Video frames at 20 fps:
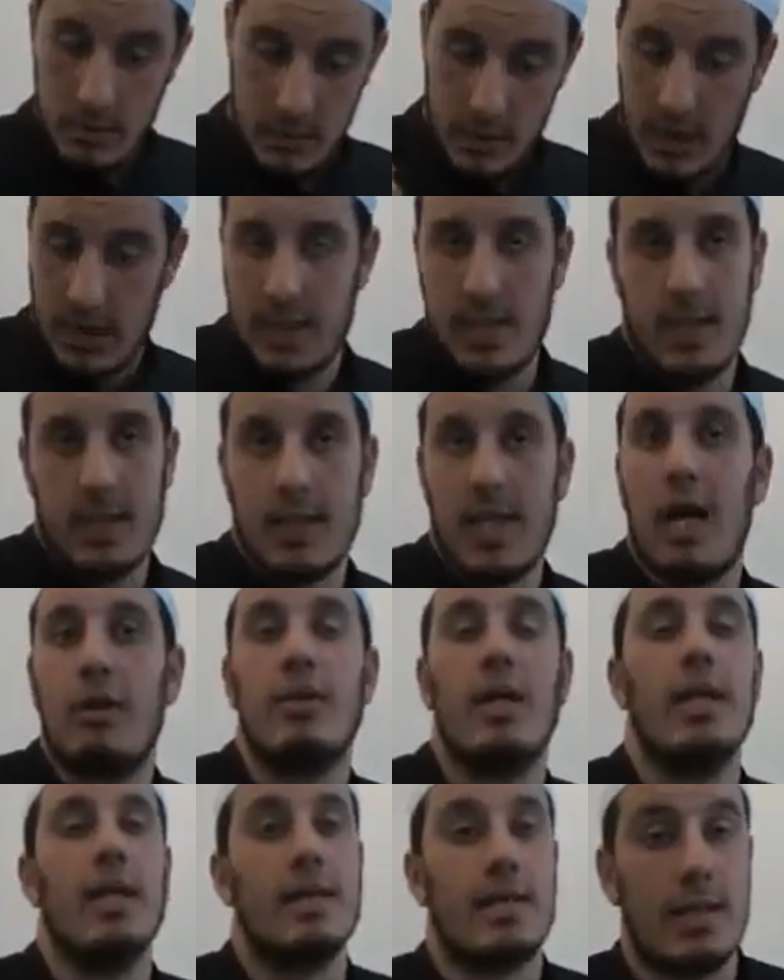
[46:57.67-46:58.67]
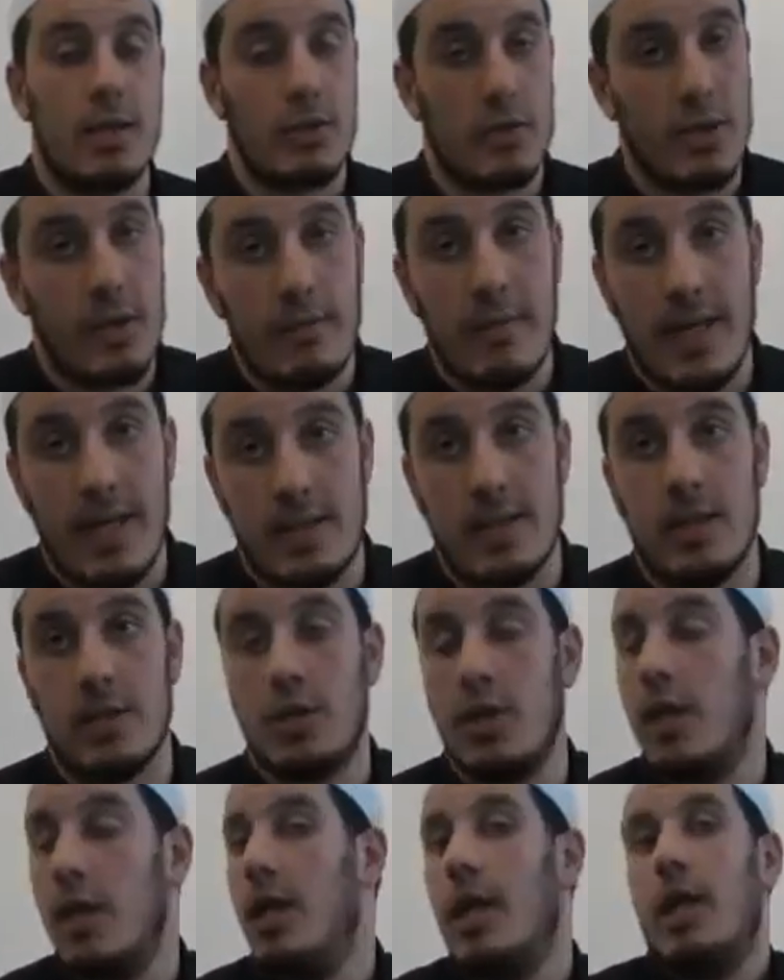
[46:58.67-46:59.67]
just sit down and listen to the
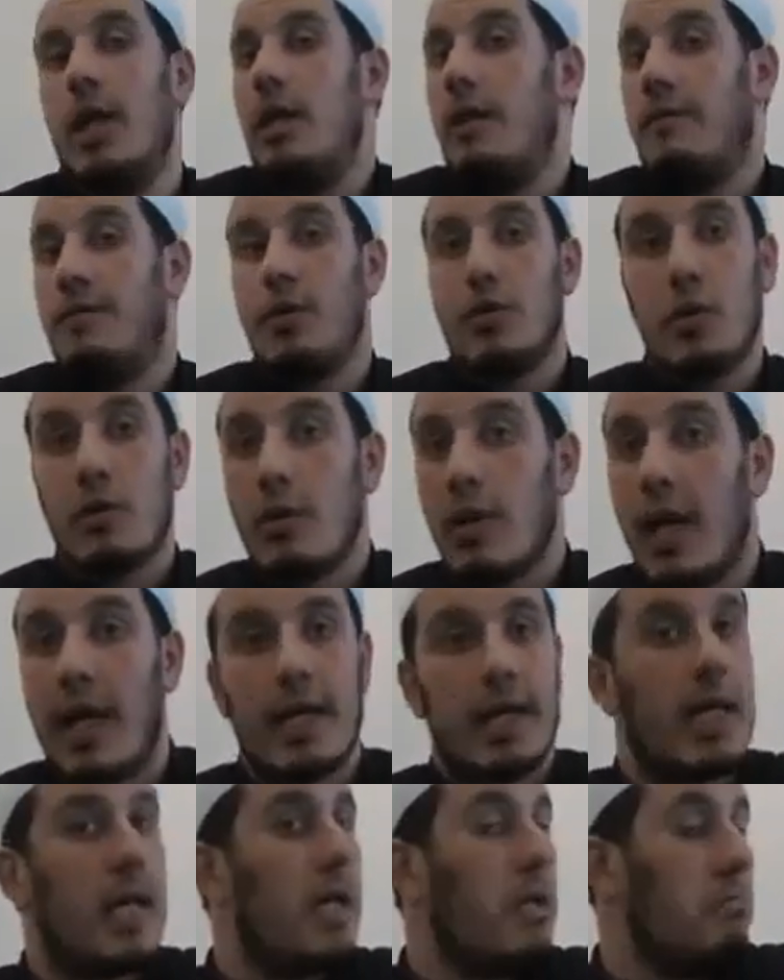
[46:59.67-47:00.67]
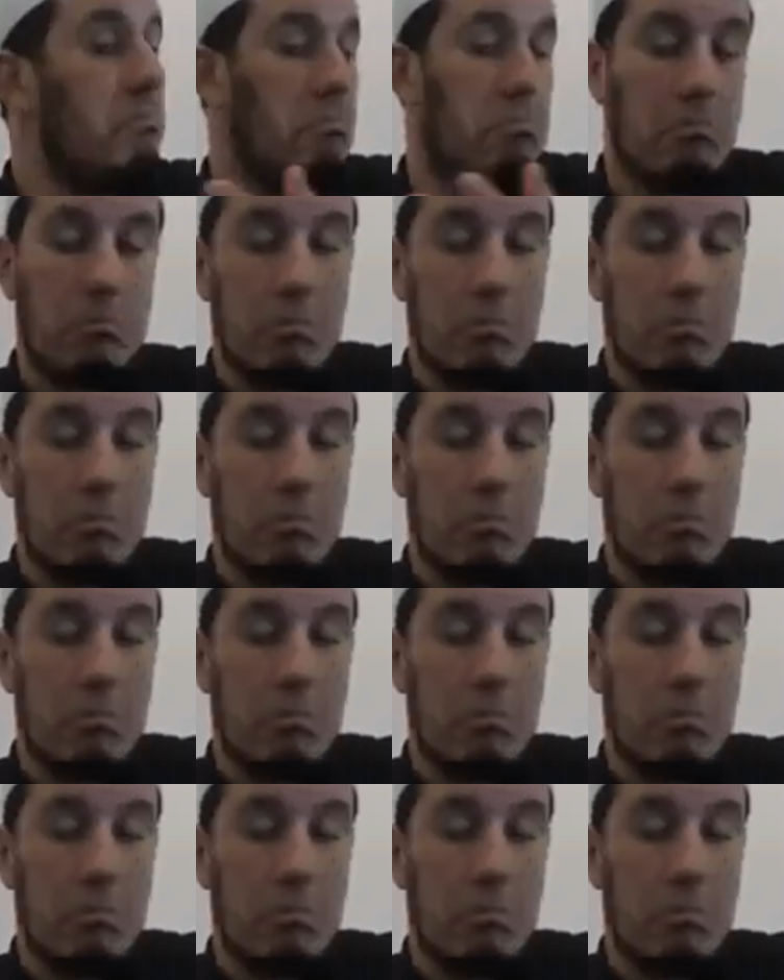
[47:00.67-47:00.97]
message. If you don't like it,